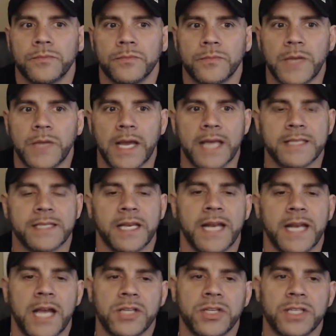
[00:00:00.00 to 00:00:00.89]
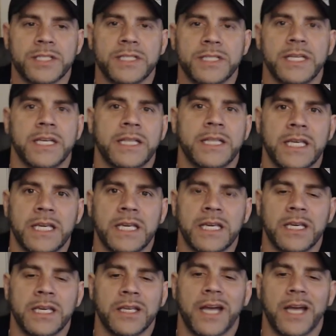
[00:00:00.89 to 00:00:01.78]
Like I said, I just did
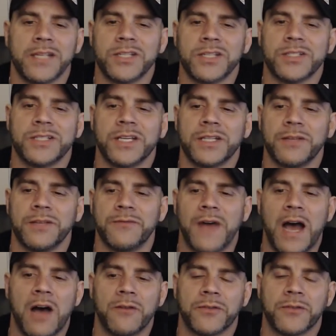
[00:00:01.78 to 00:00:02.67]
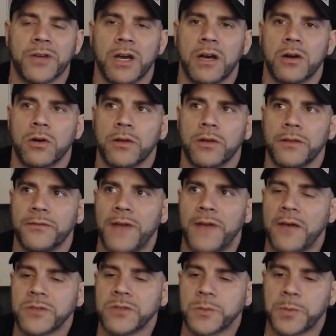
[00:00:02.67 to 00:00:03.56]
the I just did the valve or the
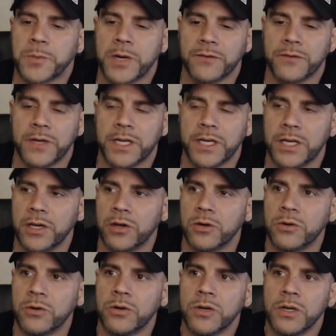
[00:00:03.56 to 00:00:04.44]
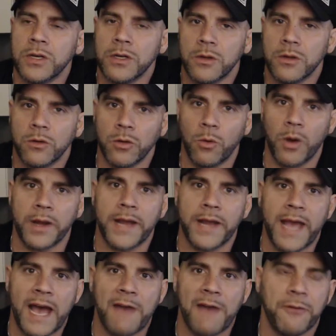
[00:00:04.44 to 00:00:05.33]
valve spring video, the one
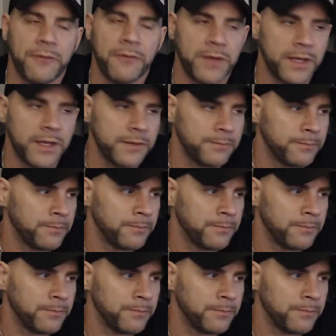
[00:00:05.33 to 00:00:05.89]
half of it.